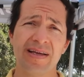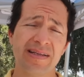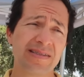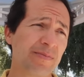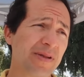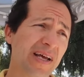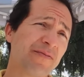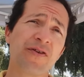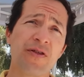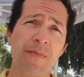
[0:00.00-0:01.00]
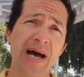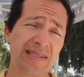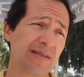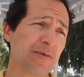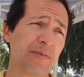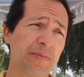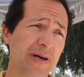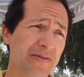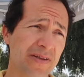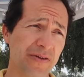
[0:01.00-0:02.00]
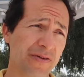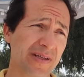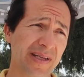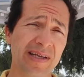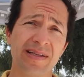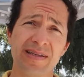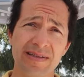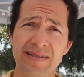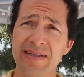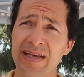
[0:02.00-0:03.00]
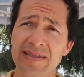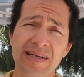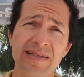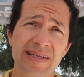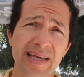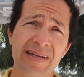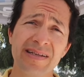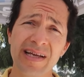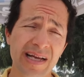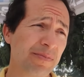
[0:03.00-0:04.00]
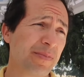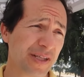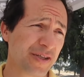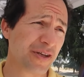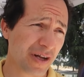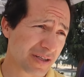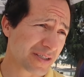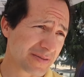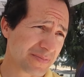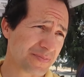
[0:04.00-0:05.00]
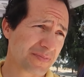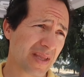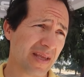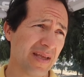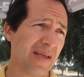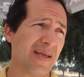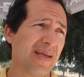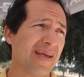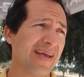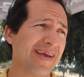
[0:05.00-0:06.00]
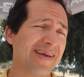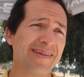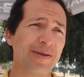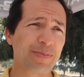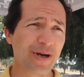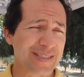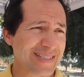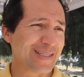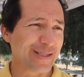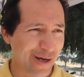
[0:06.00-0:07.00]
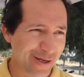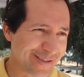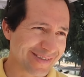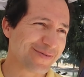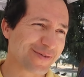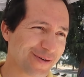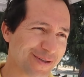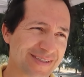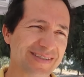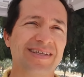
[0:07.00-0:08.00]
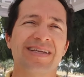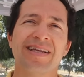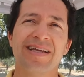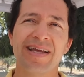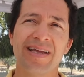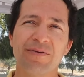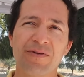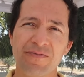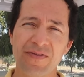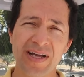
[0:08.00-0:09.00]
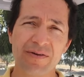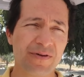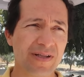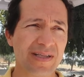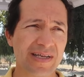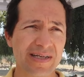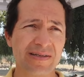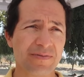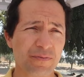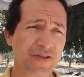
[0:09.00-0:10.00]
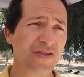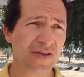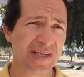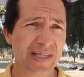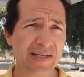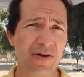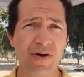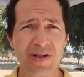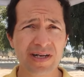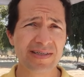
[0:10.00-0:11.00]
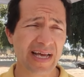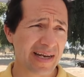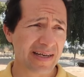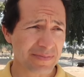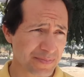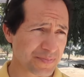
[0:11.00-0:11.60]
it's applying for the maximum amount that you can get. In this case, that's $8.5 million. The process is long, of course. We're turning in all our data